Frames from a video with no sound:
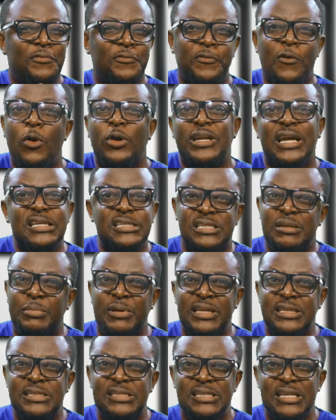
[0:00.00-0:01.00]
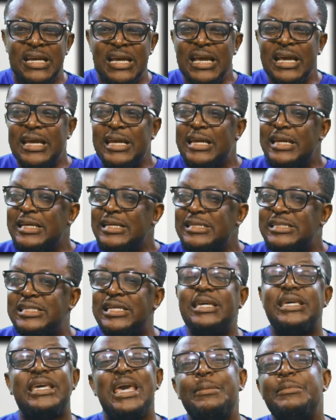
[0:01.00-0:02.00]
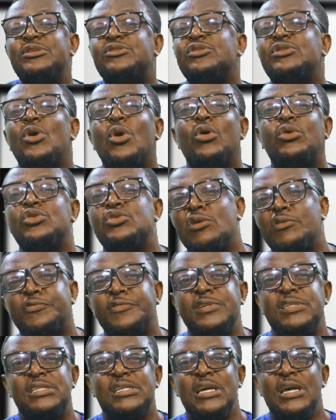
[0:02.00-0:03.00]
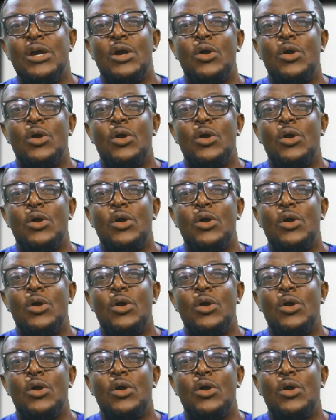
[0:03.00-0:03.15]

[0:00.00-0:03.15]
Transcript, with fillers: four other siblings. She came into the uncle's office